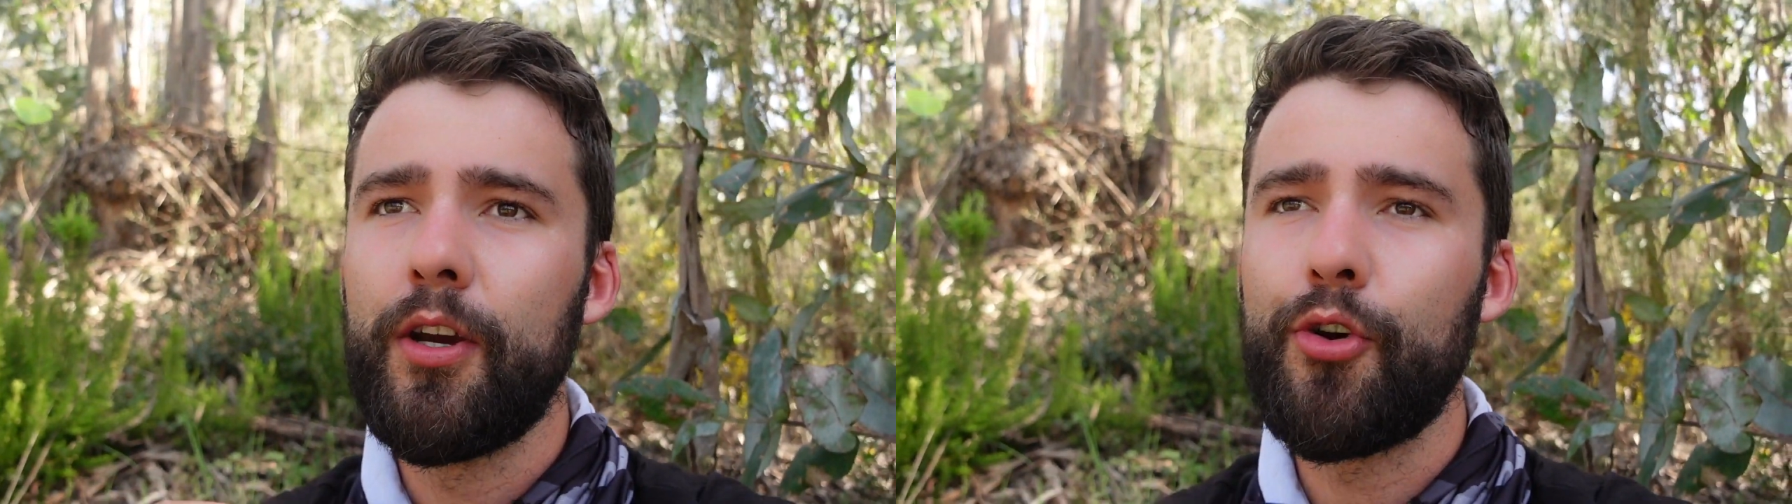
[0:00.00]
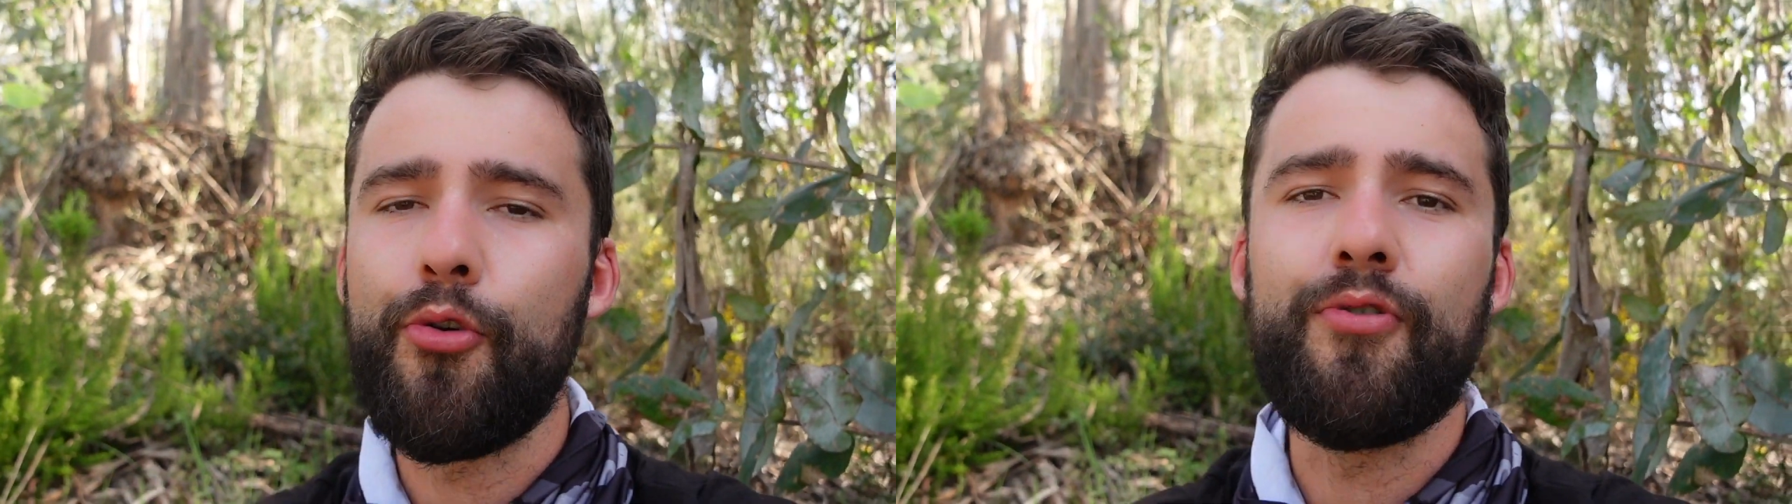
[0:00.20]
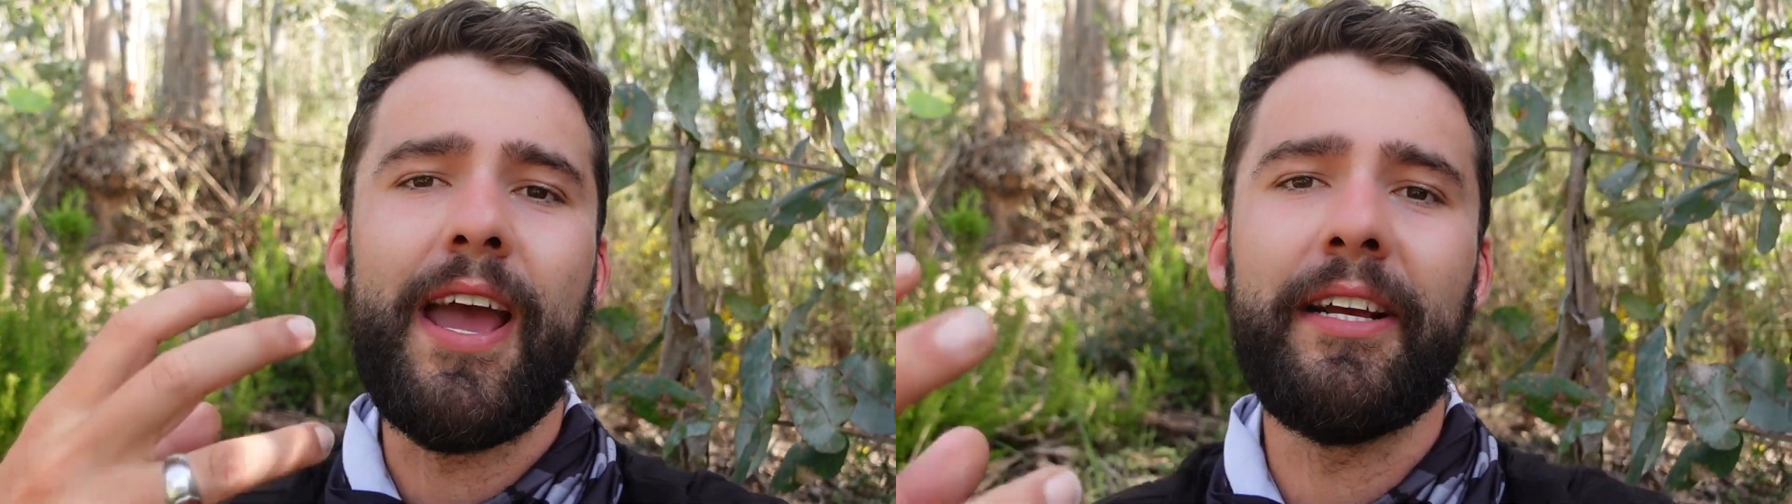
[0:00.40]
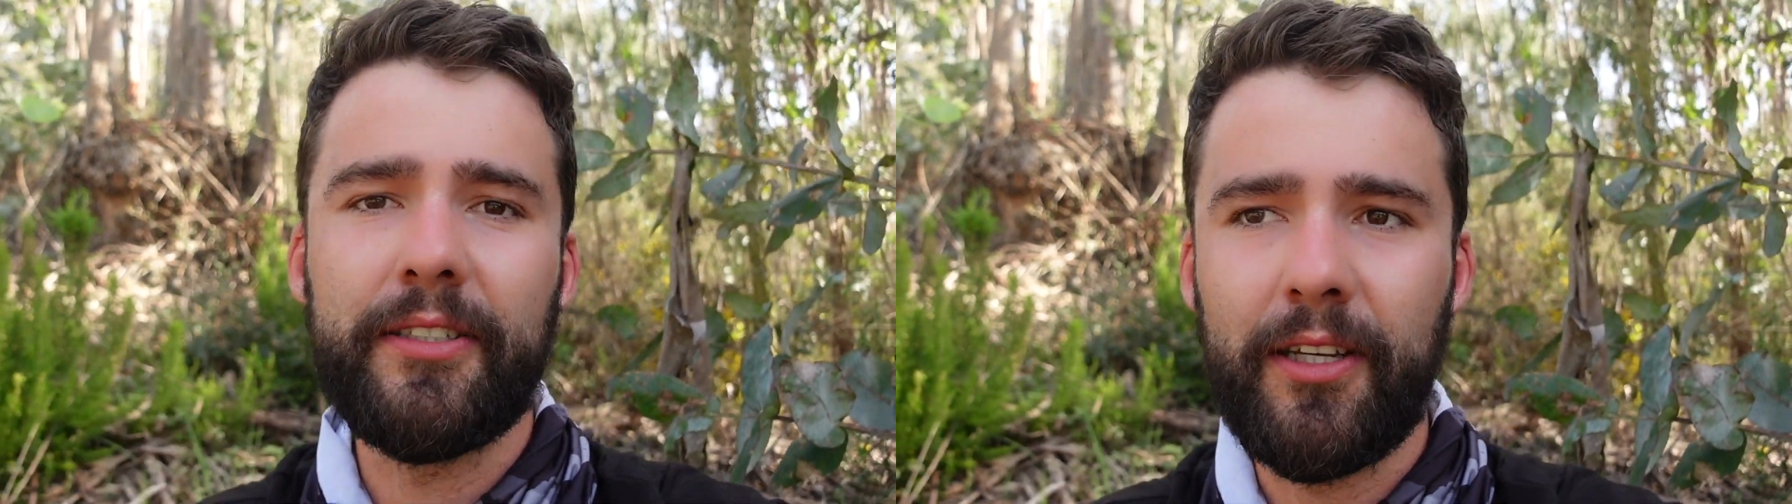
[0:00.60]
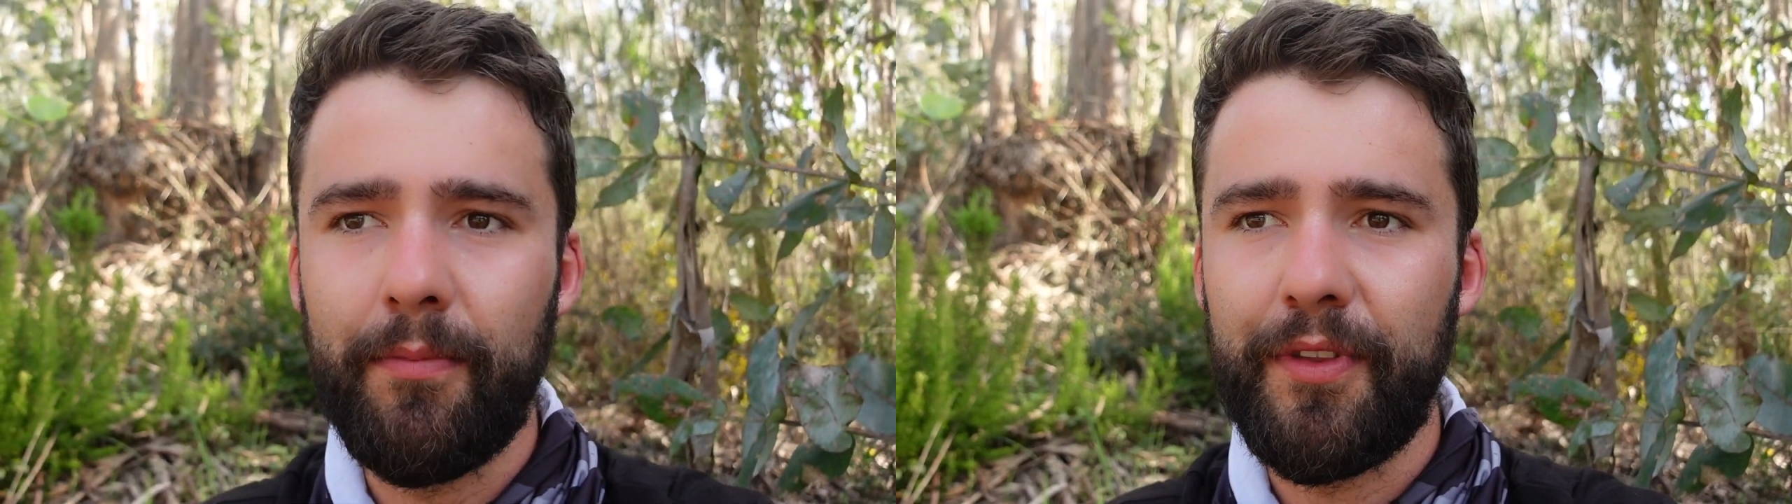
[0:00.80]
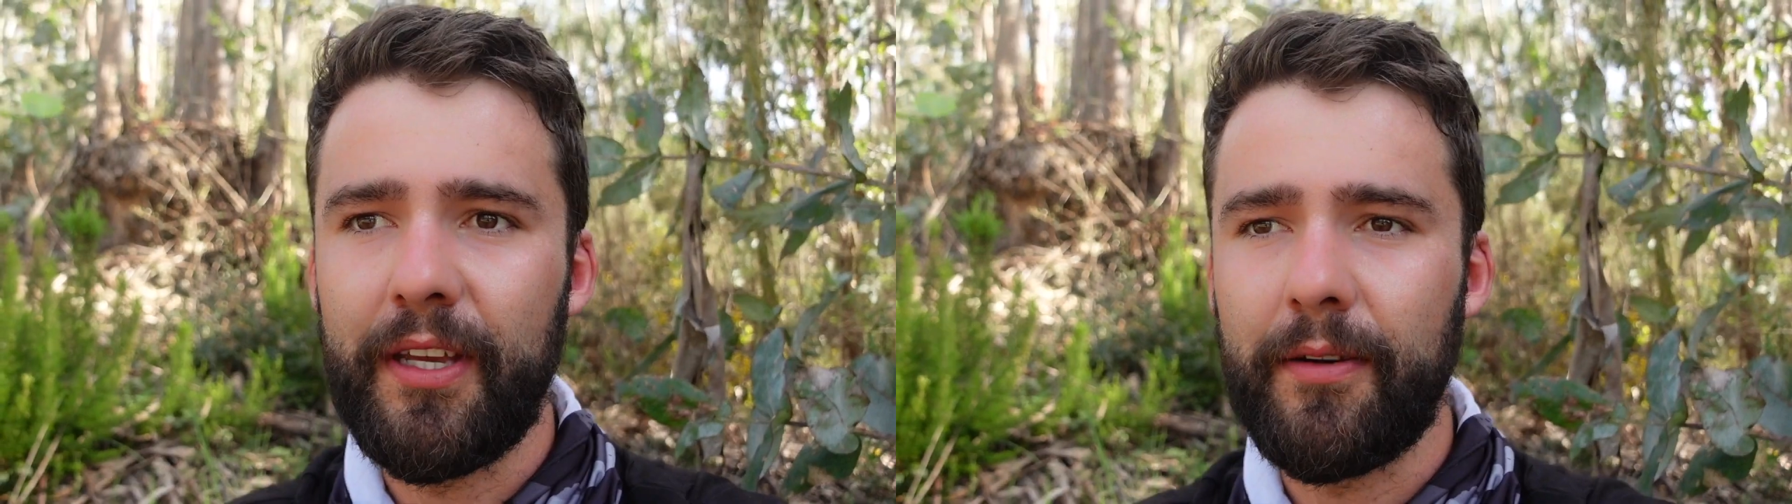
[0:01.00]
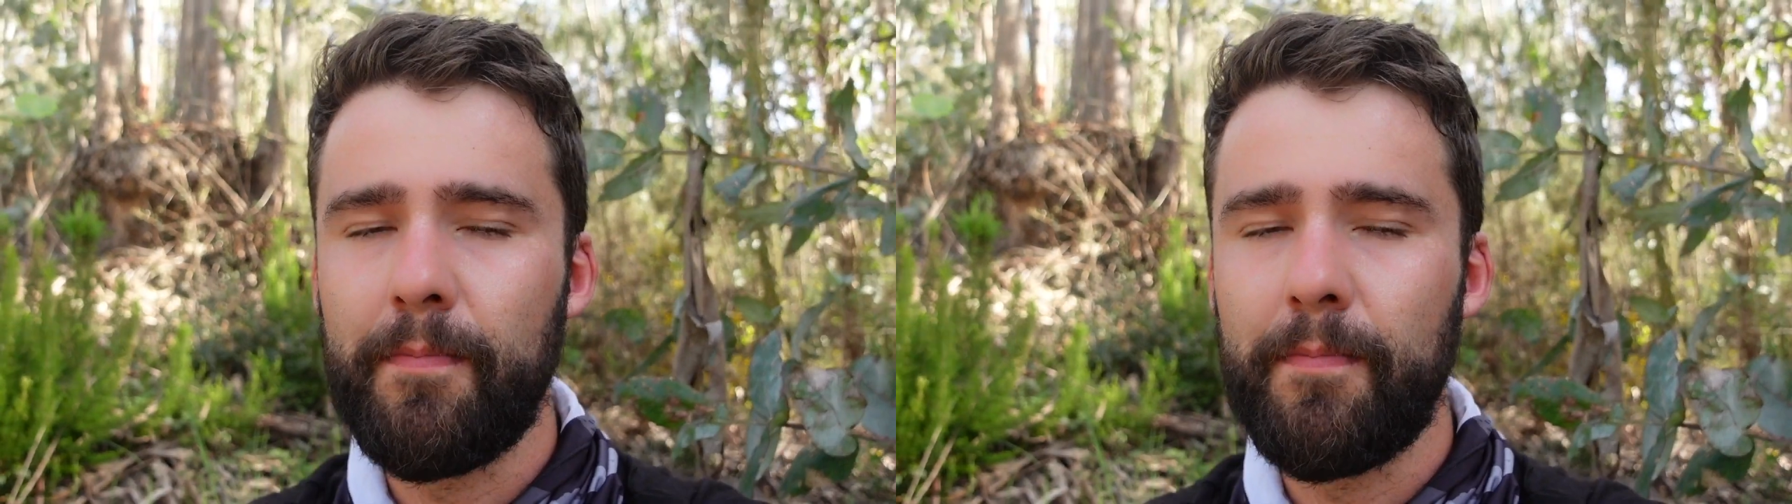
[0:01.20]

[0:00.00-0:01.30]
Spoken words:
create something.